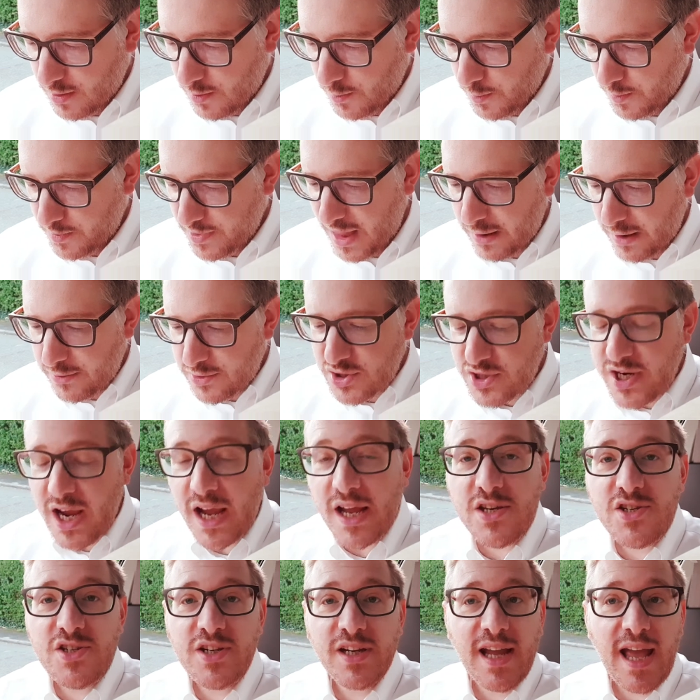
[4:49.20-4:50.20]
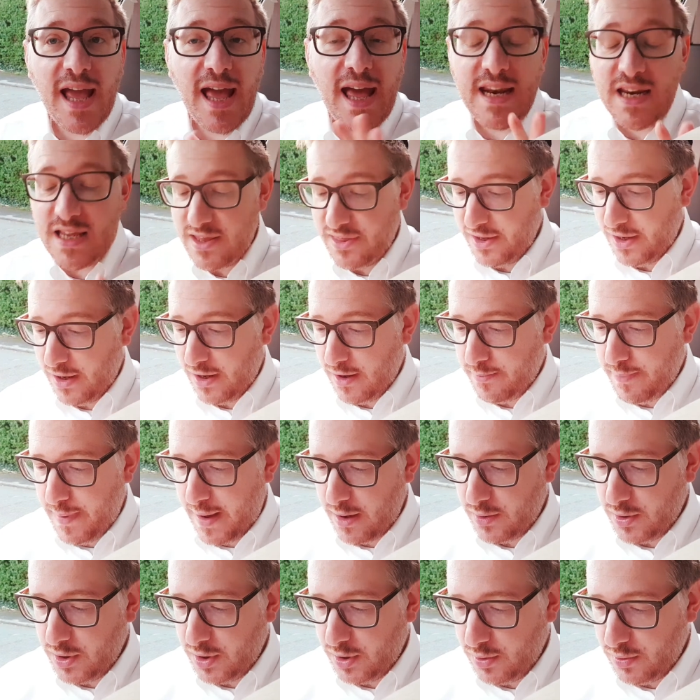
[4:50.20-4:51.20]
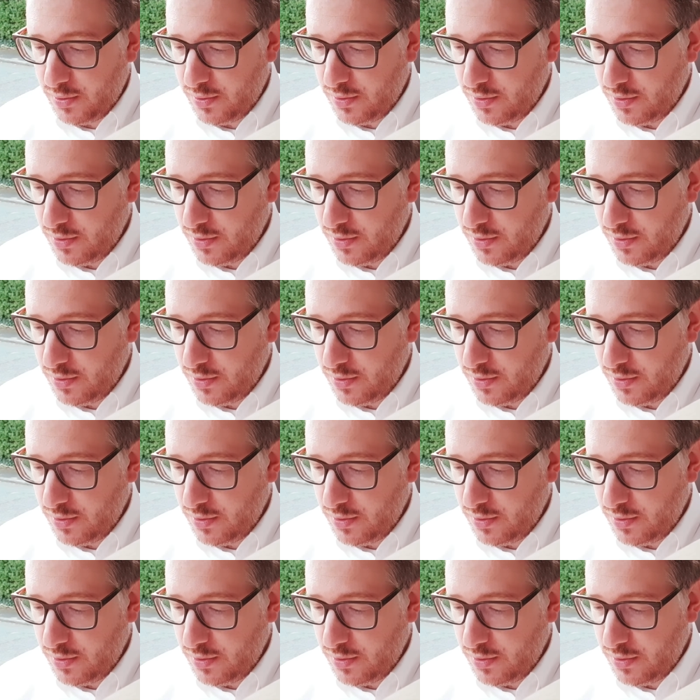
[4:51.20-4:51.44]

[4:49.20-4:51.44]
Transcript: Without changing anything about you,